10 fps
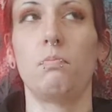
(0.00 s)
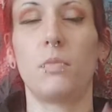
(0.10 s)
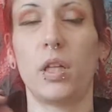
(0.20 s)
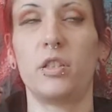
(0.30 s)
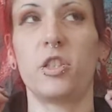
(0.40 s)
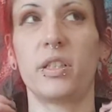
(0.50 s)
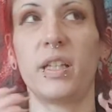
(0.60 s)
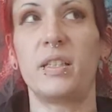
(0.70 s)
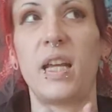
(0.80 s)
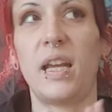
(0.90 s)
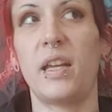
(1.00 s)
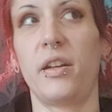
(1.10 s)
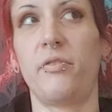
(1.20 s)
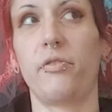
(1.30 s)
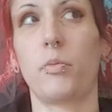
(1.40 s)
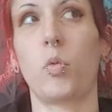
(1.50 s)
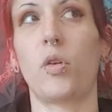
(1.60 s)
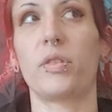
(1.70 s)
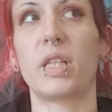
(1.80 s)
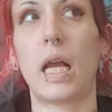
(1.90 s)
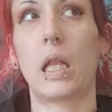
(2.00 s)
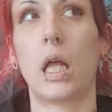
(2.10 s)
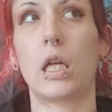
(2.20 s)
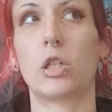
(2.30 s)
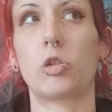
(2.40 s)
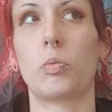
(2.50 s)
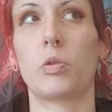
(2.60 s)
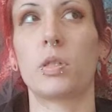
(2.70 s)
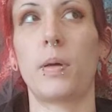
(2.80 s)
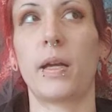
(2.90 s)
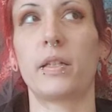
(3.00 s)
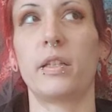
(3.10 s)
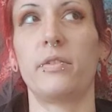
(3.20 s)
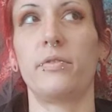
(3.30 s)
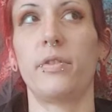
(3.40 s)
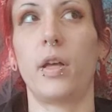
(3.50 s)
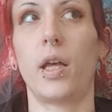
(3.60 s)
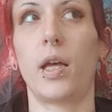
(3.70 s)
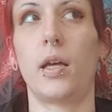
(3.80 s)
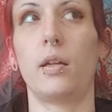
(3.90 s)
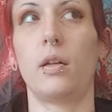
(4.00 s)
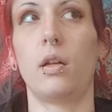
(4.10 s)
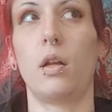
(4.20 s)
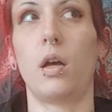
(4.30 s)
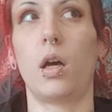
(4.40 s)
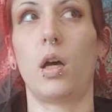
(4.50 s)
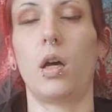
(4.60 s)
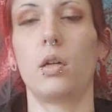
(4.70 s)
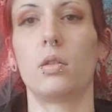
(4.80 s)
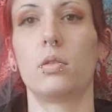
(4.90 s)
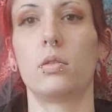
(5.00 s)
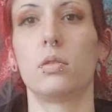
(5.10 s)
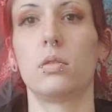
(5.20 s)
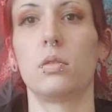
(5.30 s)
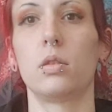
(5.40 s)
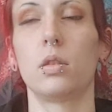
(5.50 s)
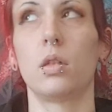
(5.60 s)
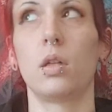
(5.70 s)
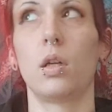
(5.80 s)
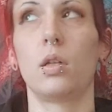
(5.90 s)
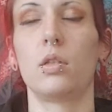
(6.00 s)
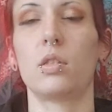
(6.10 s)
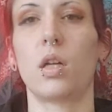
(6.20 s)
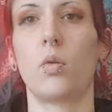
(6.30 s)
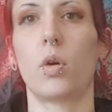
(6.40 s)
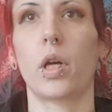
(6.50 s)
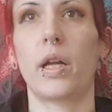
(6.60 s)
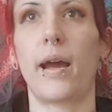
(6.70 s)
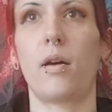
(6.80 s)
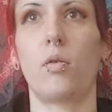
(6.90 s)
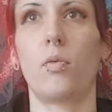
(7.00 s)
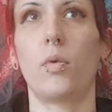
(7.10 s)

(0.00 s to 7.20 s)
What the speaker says: it's taken from more of a psychological perspective, and it's just not working out.